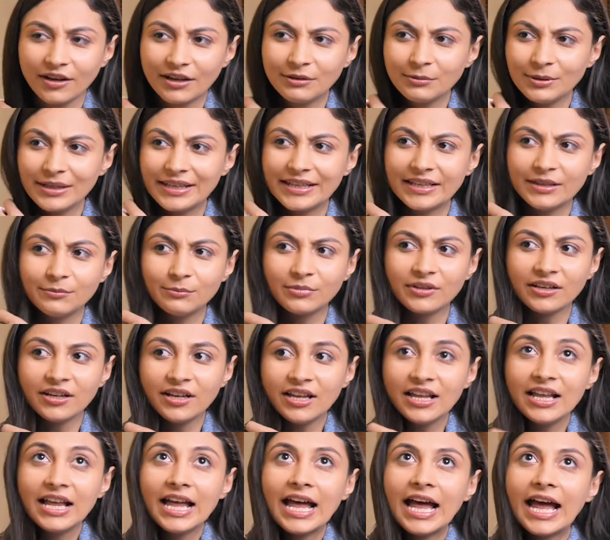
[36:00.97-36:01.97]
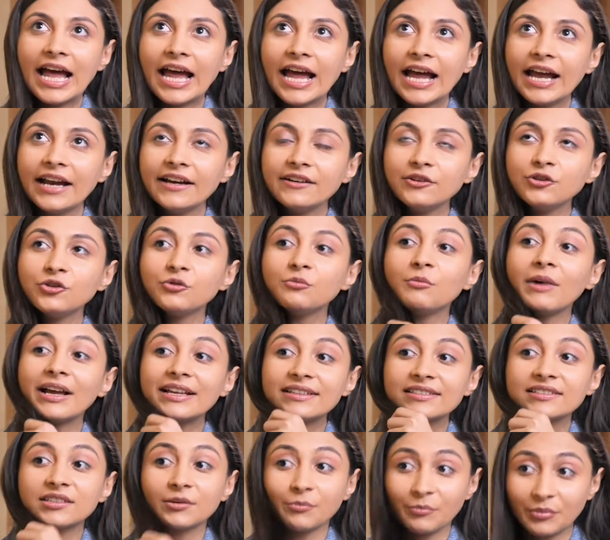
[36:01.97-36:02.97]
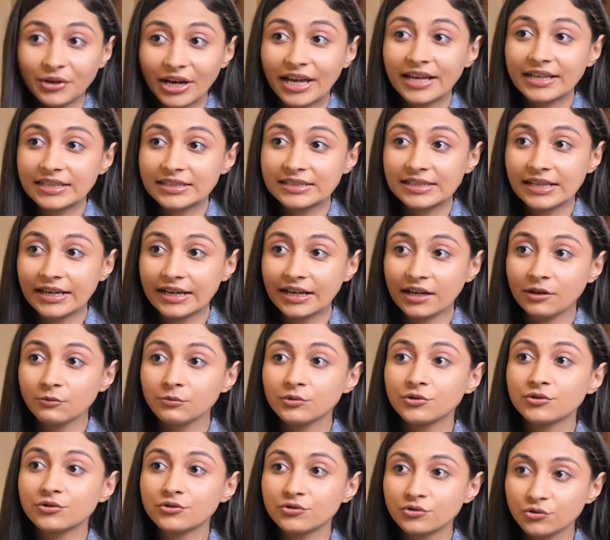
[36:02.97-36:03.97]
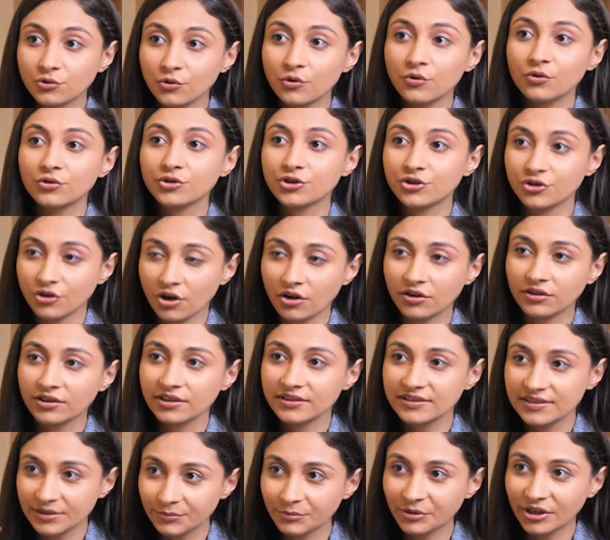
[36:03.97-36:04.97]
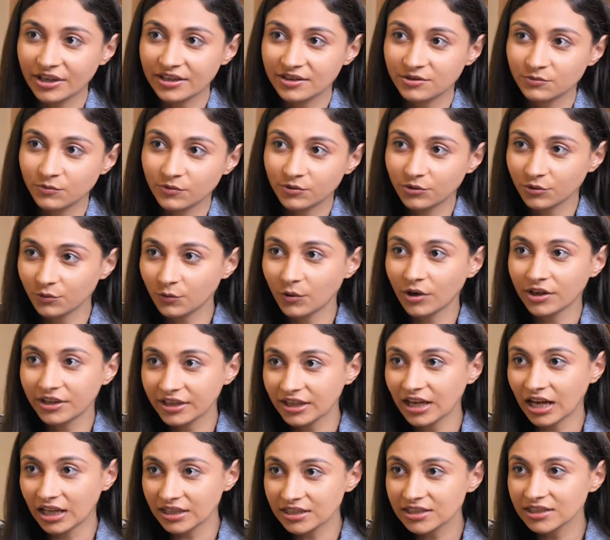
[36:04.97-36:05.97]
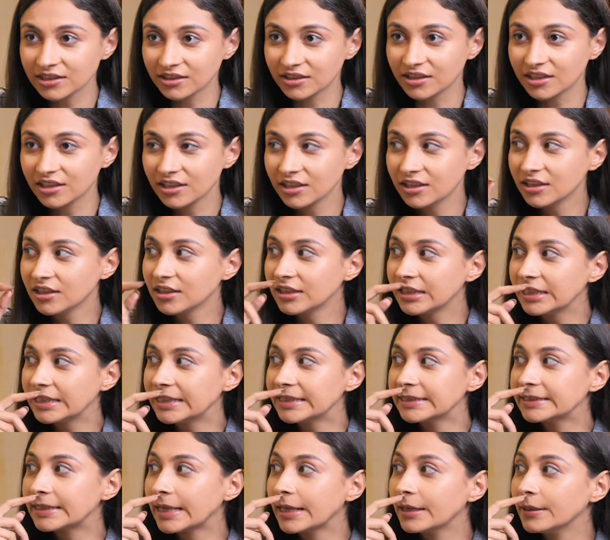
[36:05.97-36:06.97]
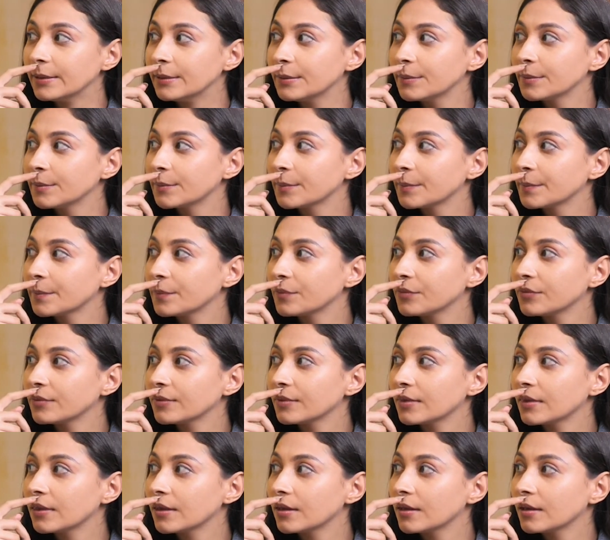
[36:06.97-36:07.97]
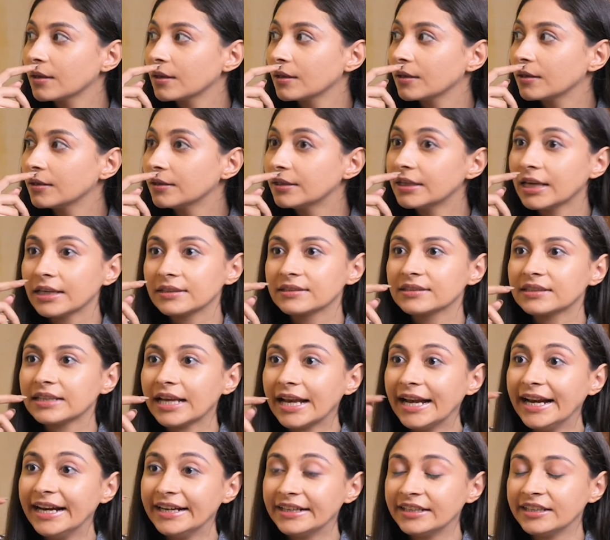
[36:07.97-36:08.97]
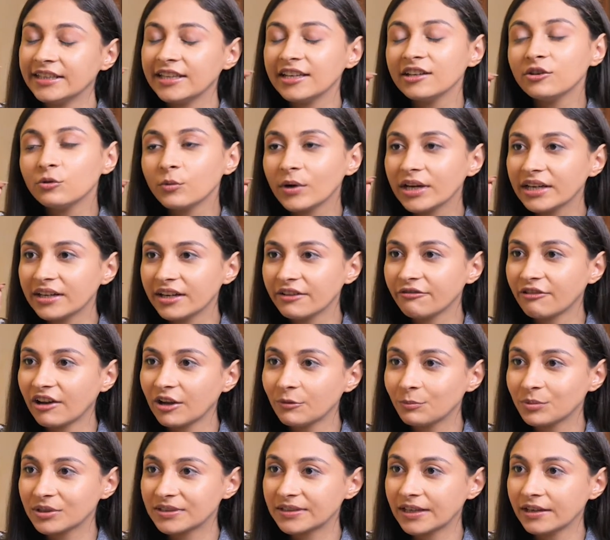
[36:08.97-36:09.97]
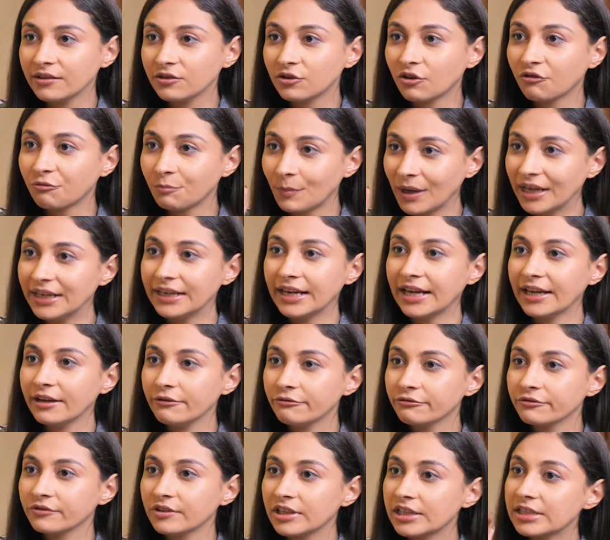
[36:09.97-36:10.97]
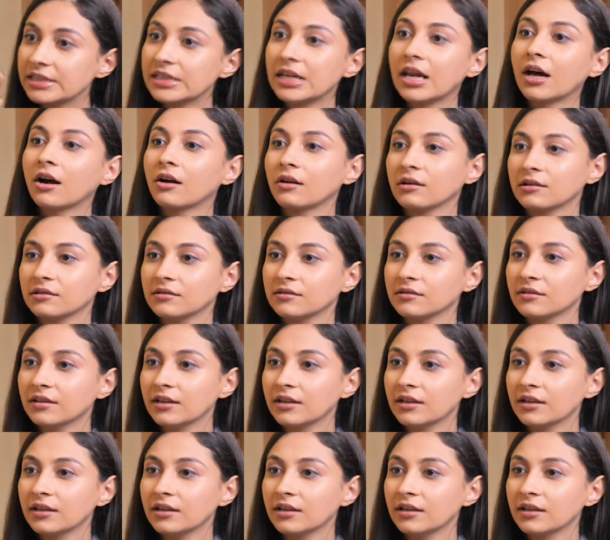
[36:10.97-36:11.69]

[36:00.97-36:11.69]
Why will he? And to my surprise, like, I was so shocked and surprised to what he answered. He said, yes, 80 to 85% of my life is luck.